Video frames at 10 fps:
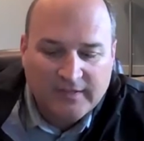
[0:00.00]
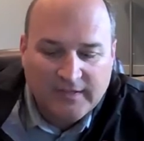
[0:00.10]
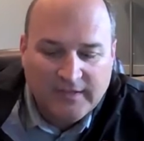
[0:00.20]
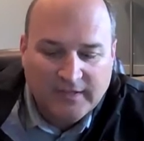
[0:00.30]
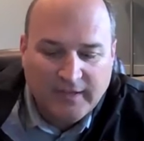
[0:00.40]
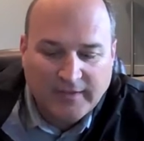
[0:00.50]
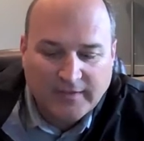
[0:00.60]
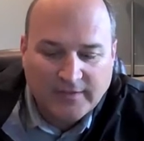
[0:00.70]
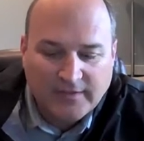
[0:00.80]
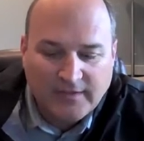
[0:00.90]

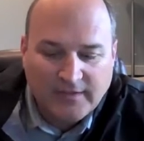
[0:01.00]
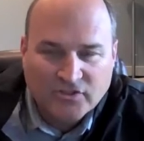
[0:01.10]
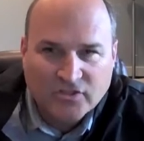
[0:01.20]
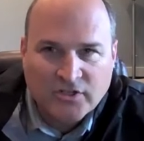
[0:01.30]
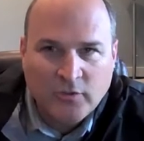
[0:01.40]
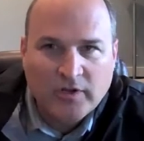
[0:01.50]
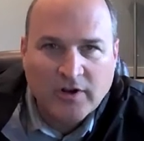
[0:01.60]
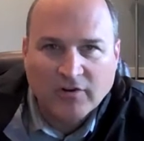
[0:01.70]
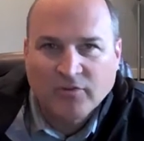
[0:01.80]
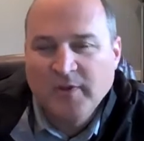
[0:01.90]
in just who we
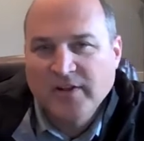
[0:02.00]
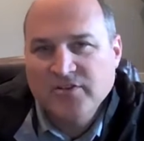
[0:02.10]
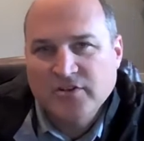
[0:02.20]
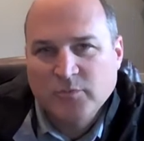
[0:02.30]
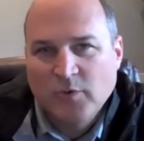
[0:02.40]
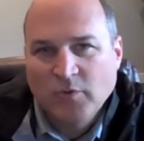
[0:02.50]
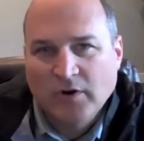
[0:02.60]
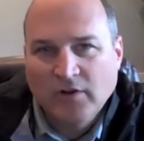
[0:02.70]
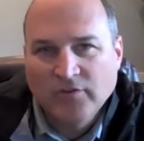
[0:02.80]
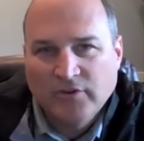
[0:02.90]
are as ministers and what we're
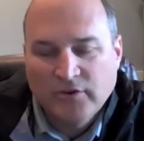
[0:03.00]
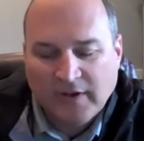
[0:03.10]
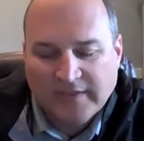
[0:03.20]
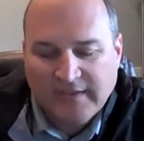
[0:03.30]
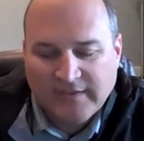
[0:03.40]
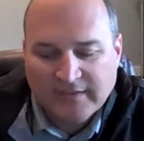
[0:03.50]
called to do. I think